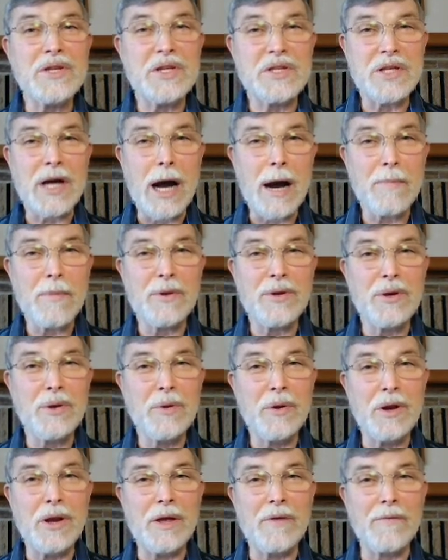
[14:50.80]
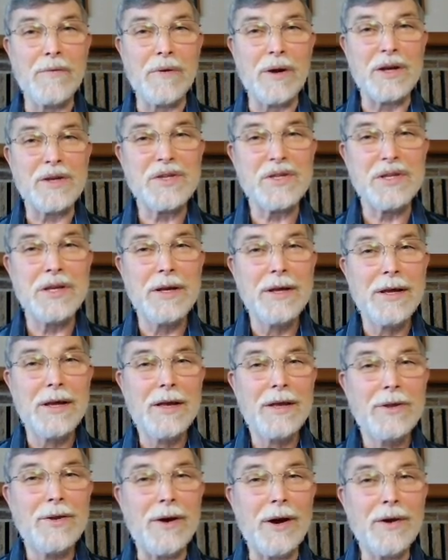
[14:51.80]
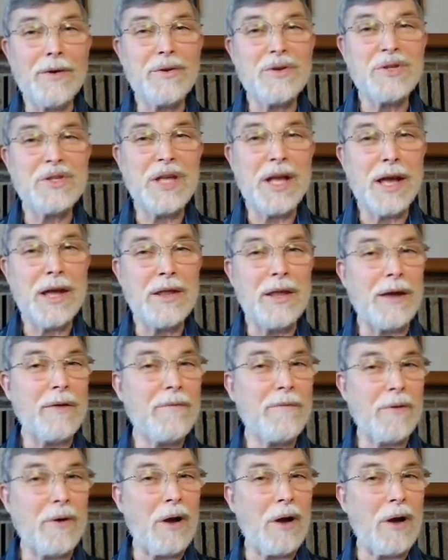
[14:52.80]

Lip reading: this opportunity for us to understand that